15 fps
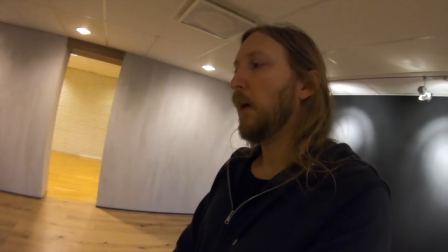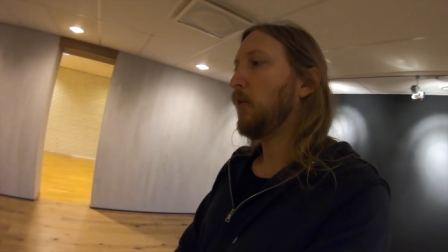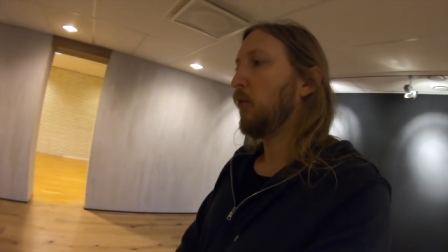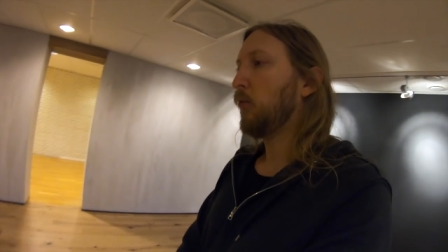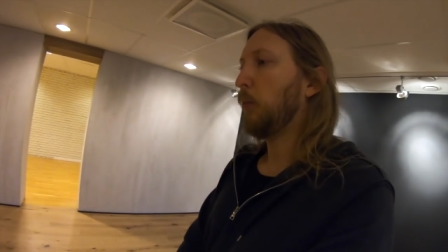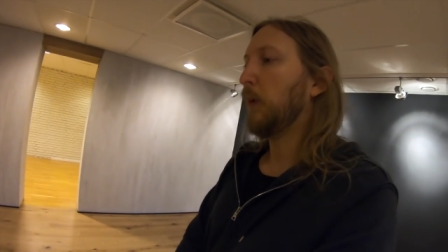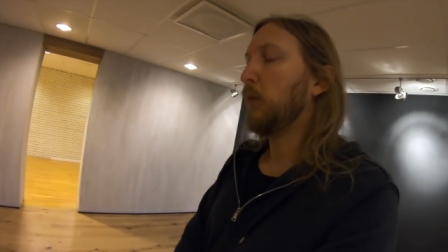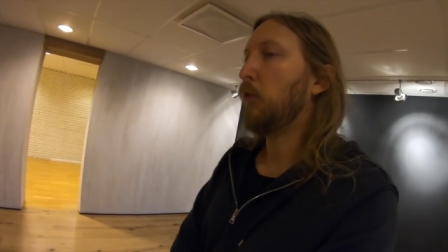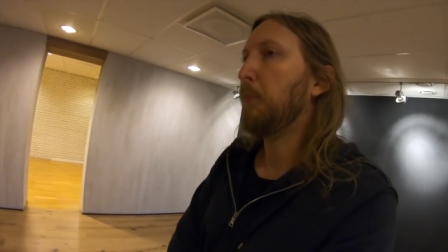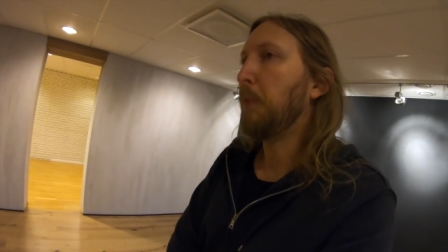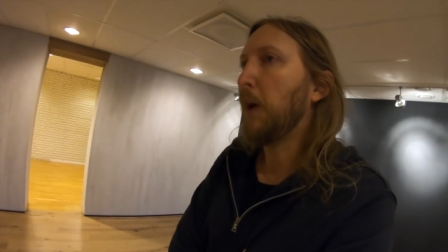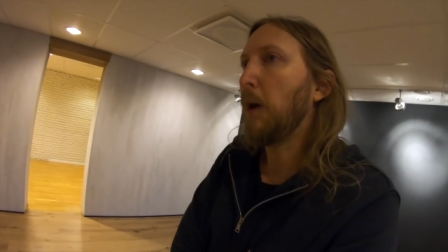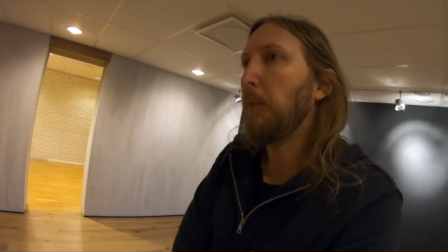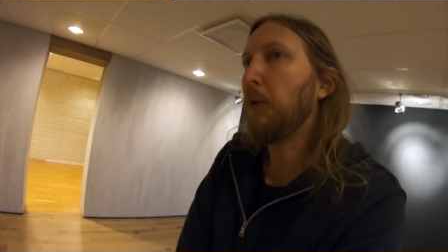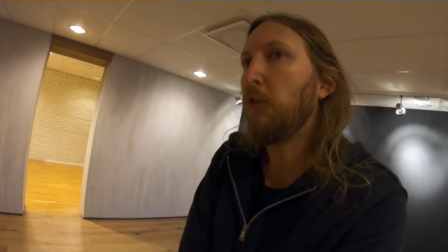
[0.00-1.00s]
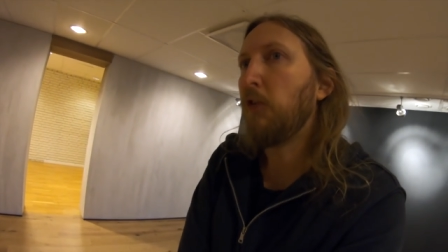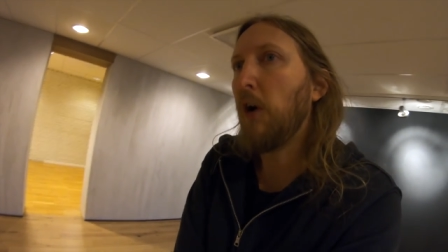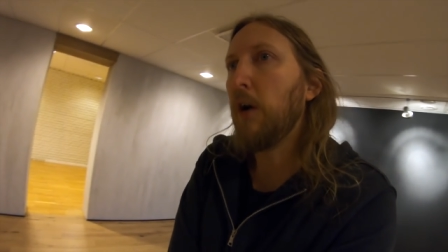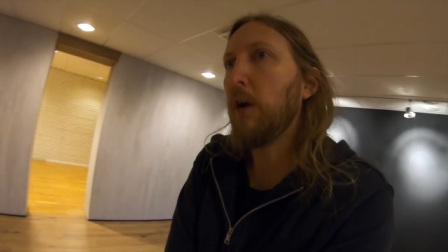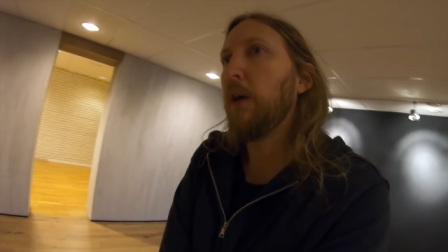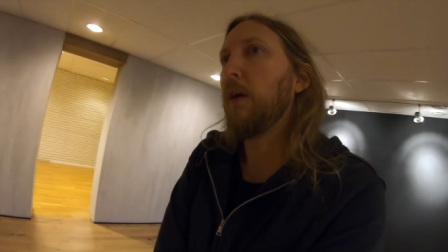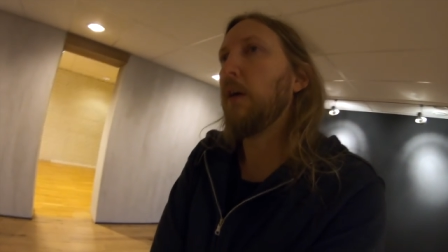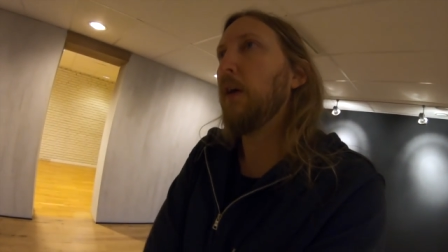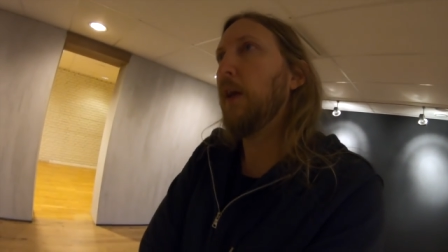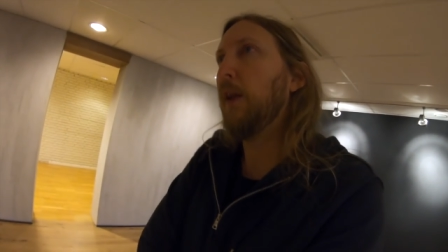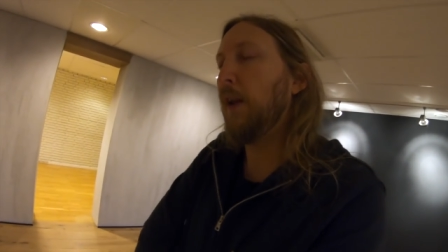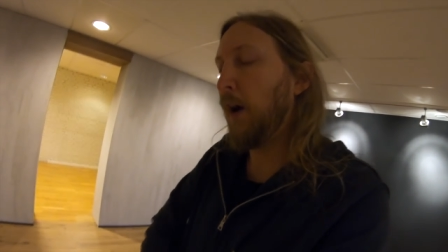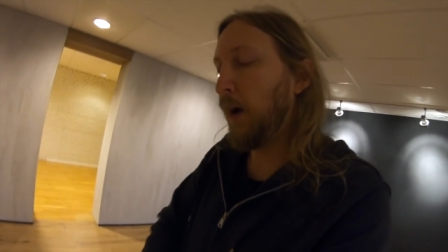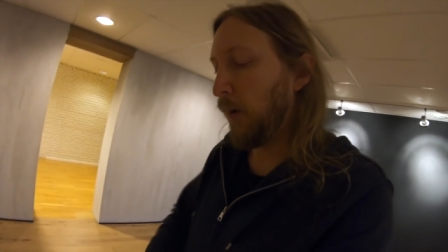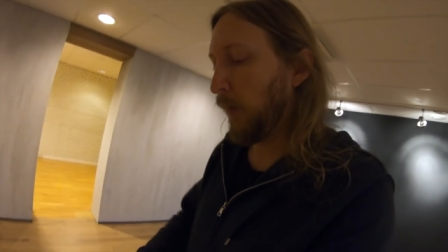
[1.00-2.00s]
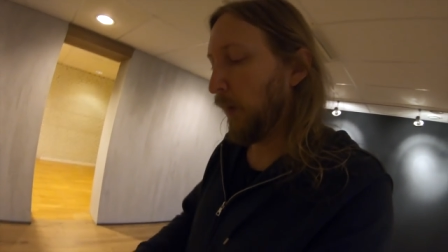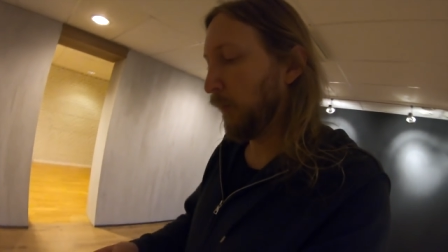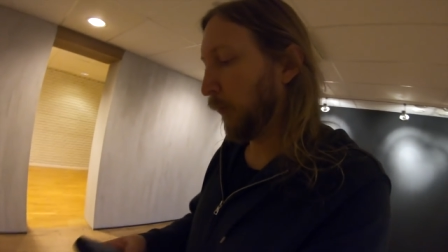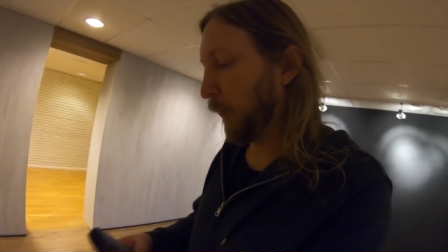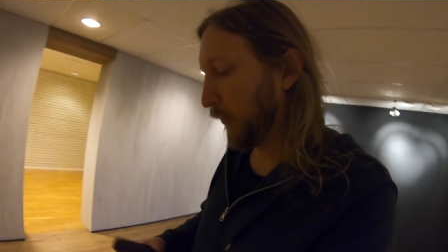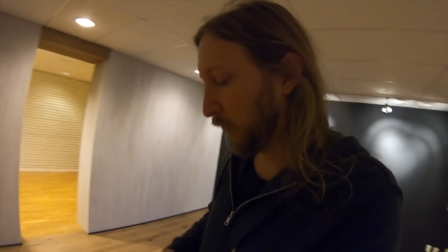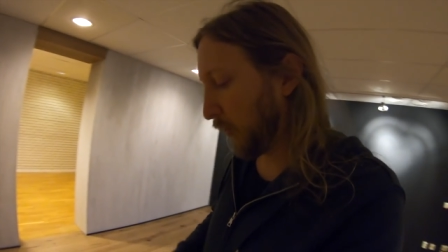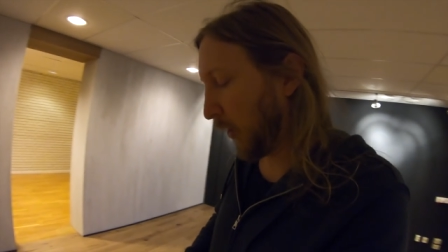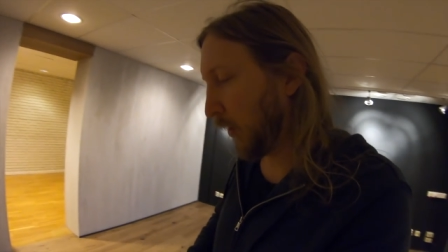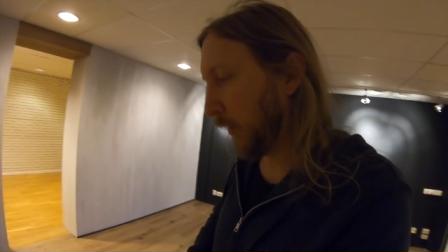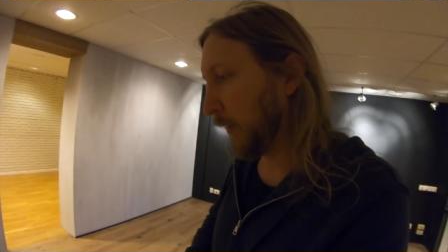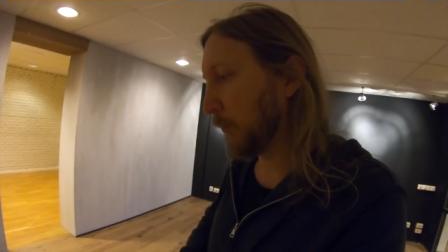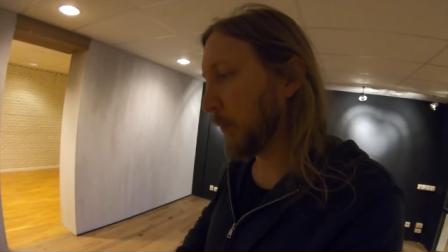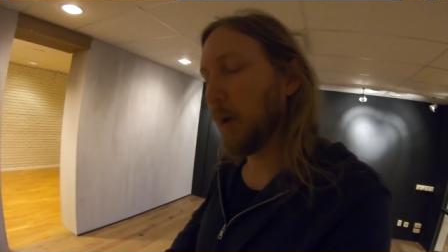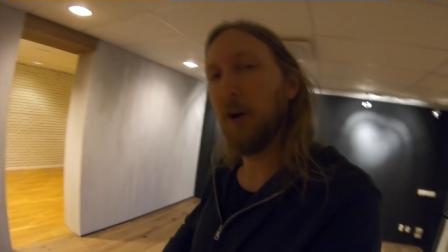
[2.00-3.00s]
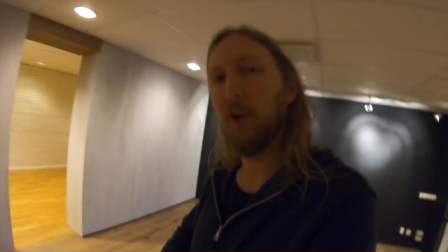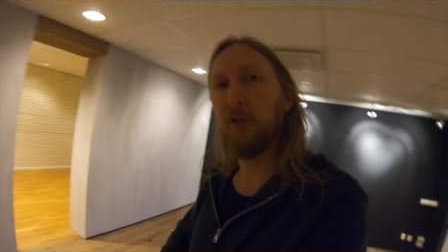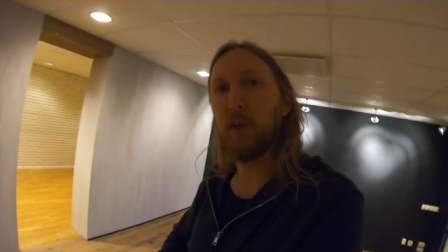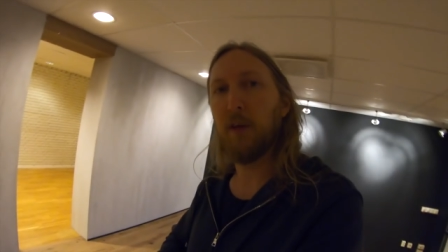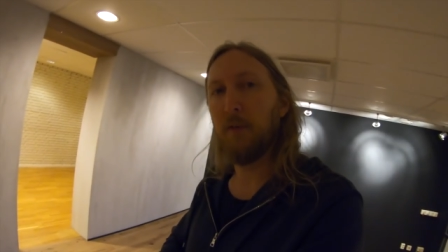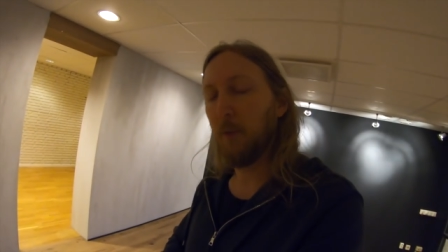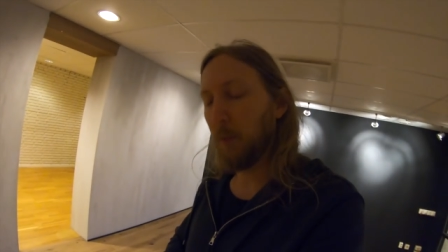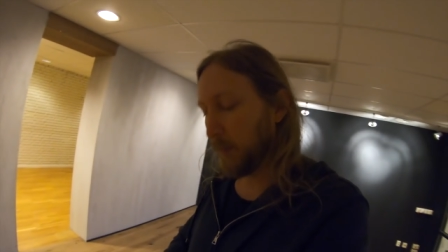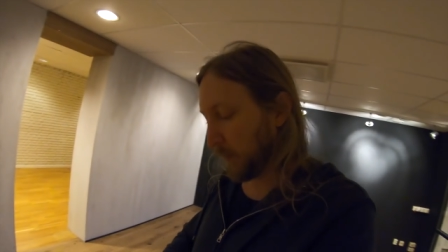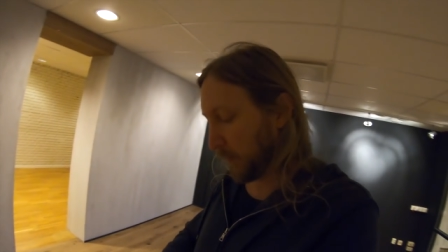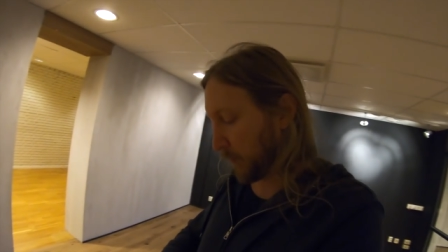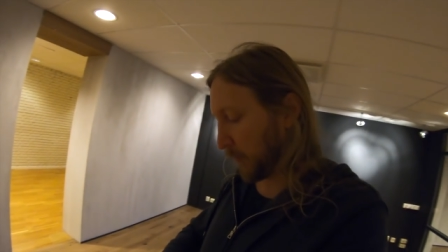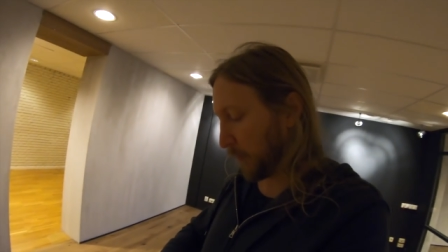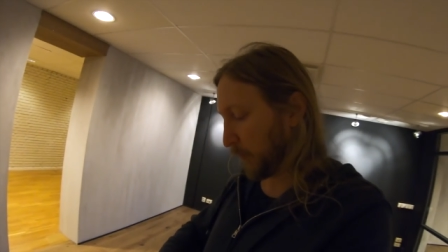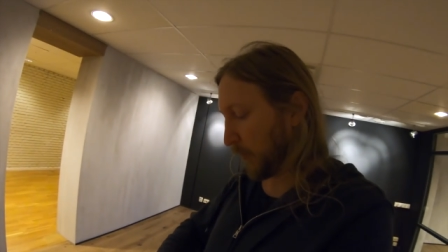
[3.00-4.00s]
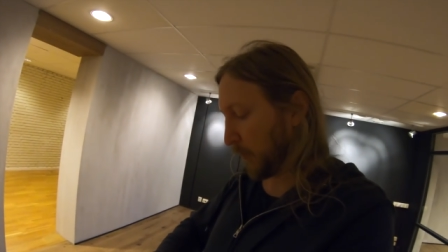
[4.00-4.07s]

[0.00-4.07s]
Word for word: I just went to pick up a truck and now everyone's calling because everyone don't